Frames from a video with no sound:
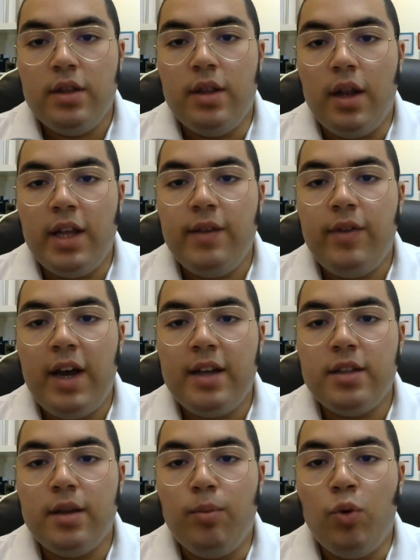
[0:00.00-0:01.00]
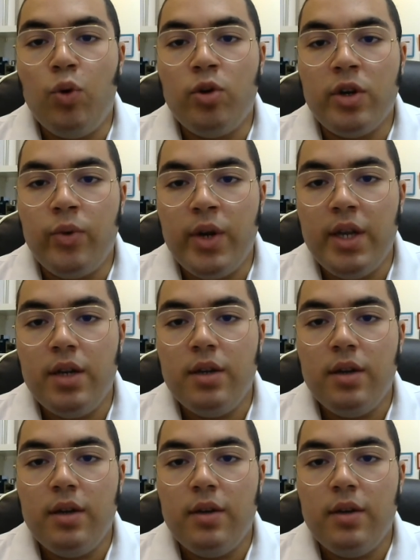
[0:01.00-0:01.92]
The leaf has a more green